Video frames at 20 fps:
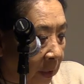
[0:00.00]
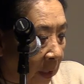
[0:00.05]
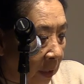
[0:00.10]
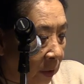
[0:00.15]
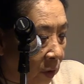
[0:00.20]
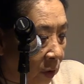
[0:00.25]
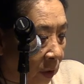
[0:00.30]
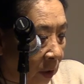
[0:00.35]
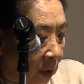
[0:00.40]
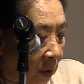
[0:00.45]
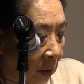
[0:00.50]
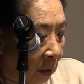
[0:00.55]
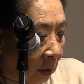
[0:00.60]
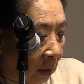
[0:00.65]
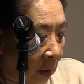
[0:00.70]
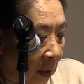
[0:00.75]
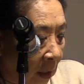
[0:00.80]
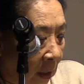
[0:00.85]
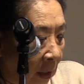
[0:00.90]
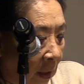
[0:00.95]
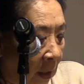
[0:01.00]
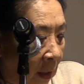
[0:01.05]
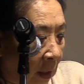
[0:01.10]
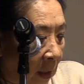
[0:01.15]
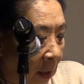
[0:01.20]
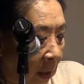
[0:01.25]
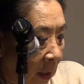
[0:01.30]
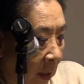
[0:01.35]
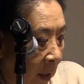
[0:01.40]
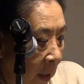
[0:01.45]
tension.
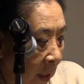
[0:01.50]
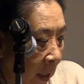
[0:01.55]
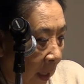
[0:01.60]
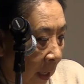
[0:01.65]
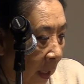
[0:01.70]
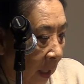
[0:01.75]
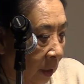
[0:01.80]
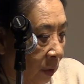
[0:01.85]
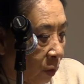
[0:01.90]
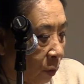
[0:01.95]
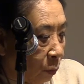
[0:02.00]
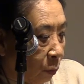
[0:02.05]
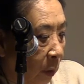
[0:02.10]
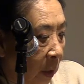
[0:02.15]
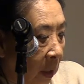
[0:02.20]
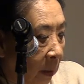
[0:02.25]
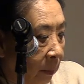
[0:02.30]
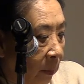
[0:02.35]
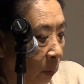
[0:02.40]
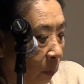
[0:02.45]
A scream